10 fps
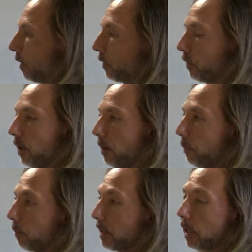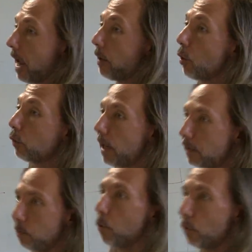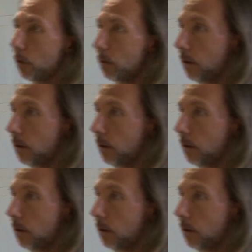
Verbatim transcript: this, uh, basically had no text mode.